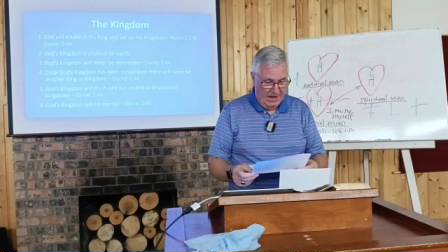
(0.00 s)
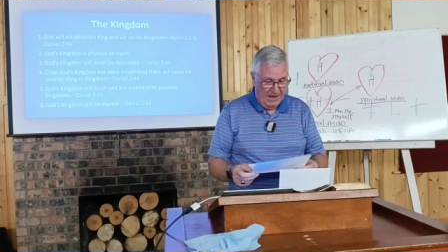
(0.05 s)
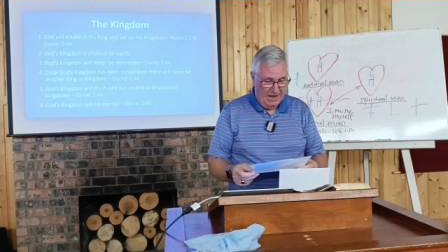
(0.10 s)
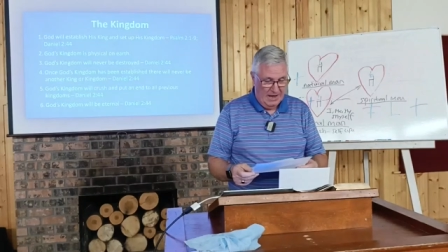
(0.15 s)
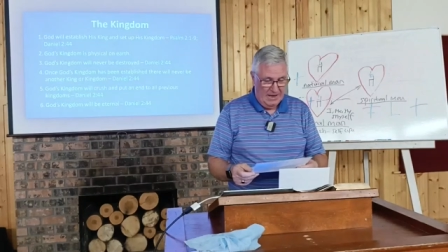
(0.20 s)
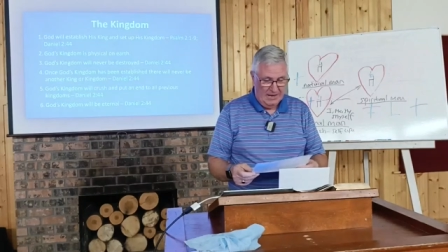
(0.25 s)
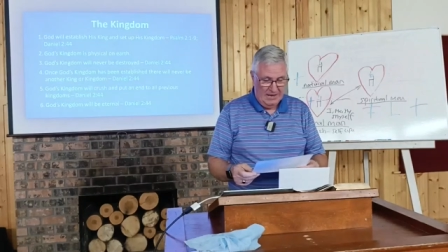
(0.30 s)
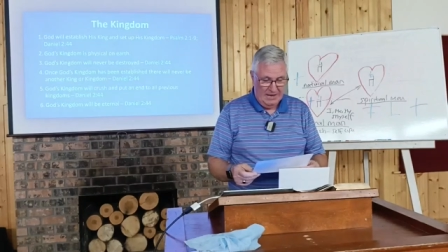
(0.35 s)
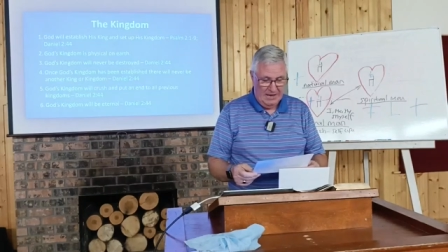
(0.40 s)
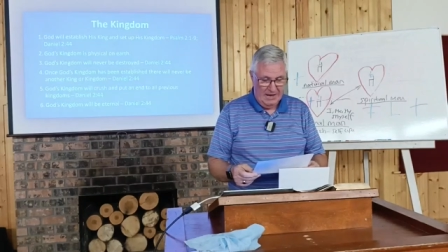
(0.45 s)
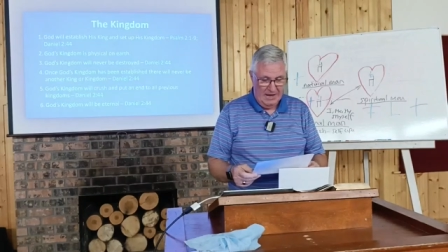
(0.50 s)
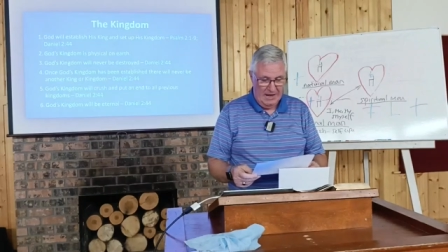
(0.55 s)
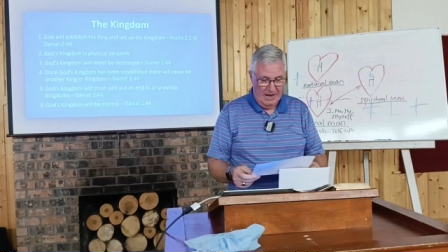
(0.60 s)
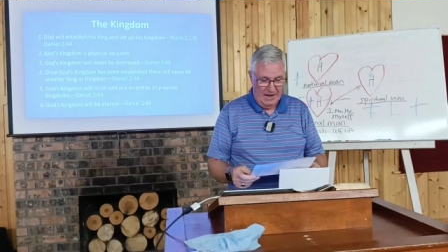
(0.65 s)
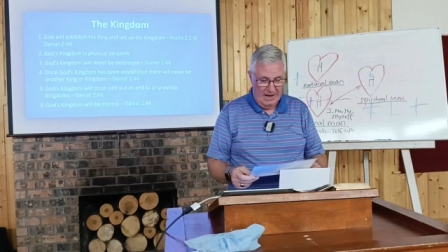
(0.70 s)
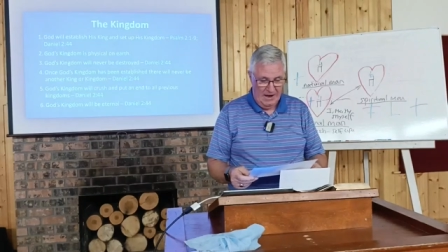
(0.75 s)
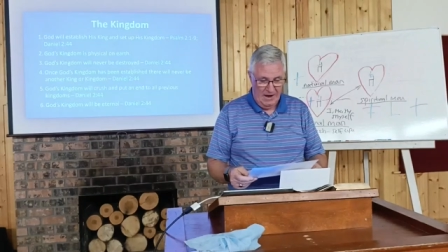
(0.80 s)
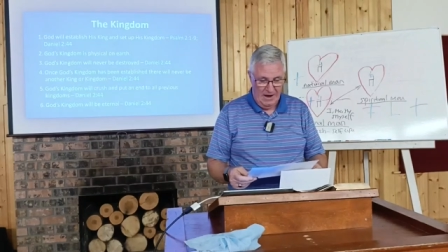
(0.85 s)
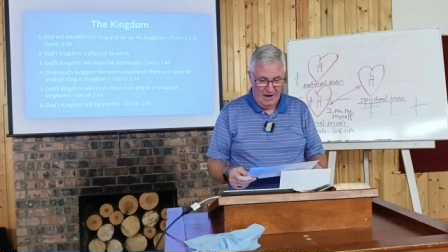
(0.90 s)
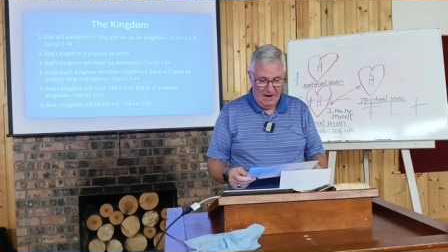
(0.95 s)
and
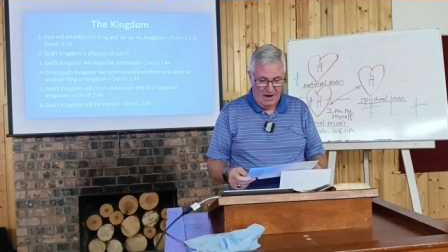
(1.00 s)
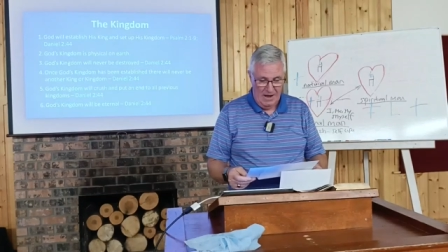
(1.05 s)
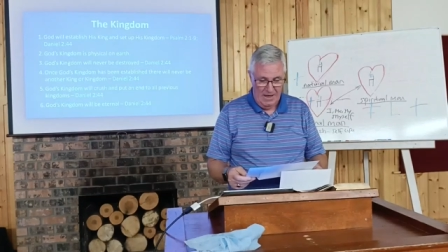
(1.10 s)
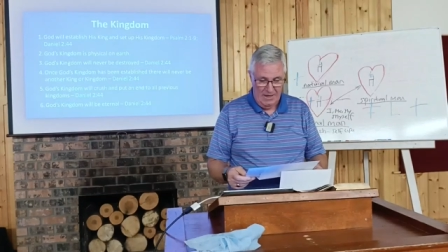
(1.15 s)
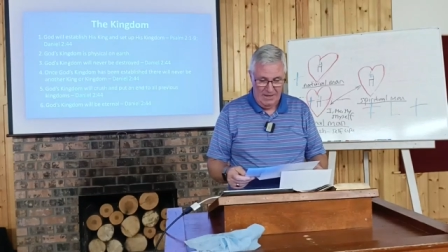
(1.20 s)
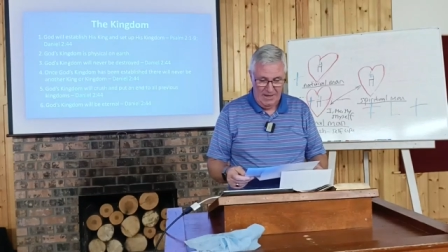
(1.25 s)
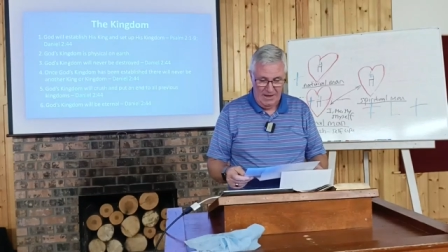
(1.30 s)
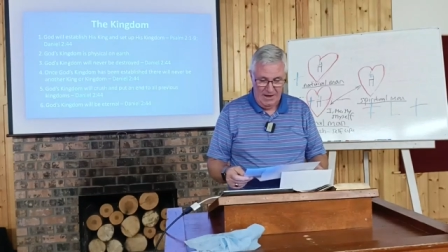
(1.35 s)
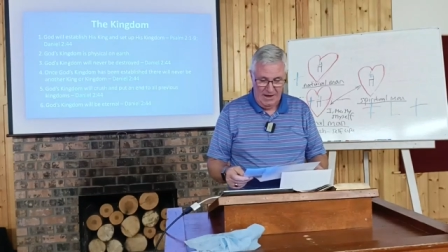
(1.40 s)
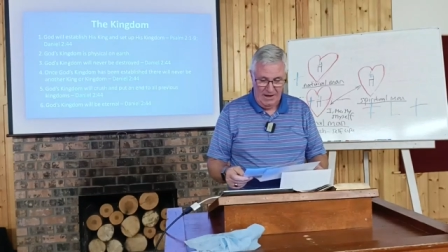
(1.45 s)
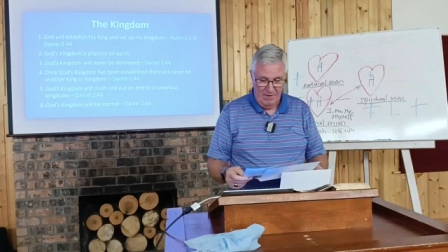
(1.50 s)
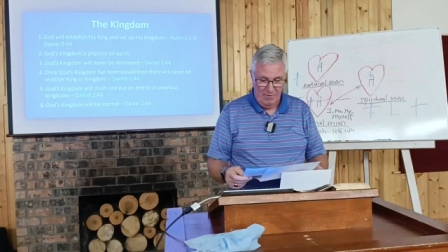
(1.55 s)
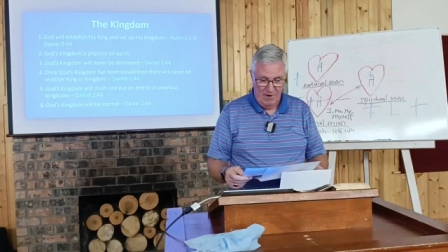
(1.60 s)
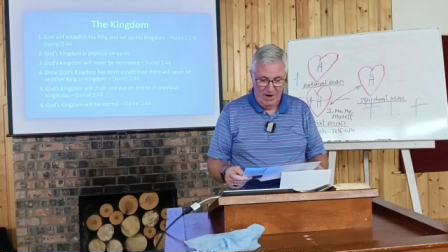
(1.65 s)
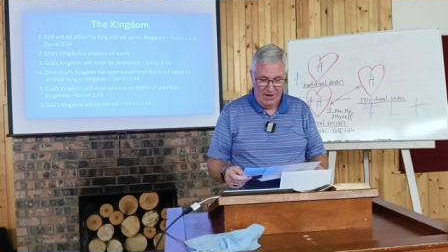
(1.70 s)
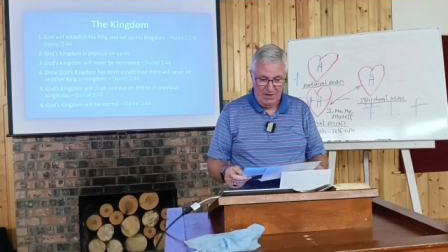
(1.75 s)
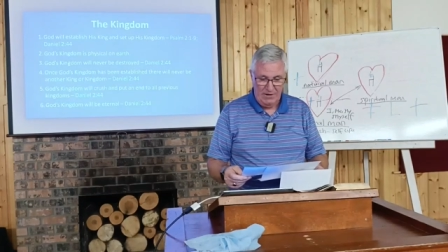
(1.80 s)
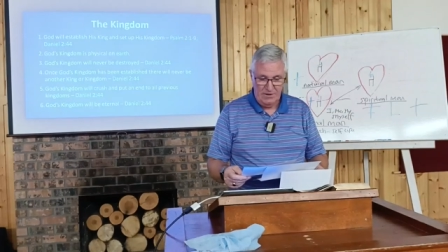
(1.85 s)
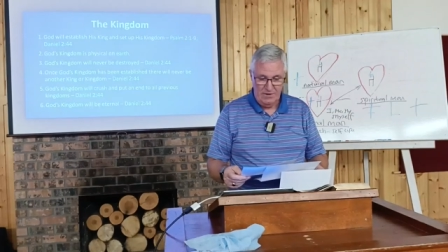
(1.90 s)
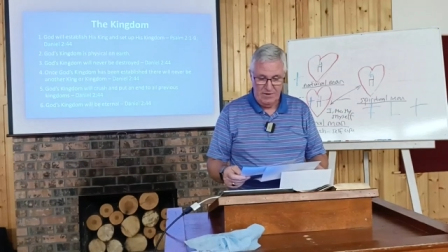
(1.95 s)
the, uh, uh, the
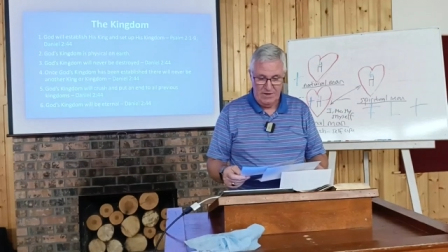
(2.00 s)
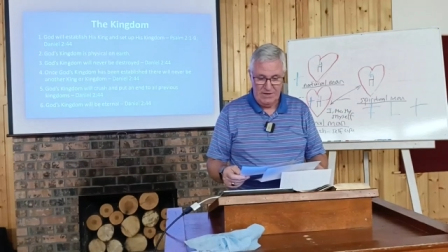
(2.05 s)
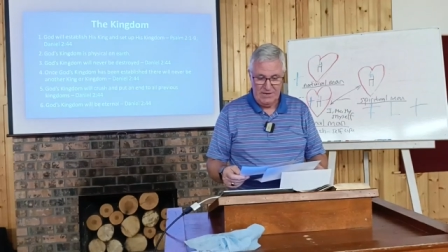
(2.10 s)
writer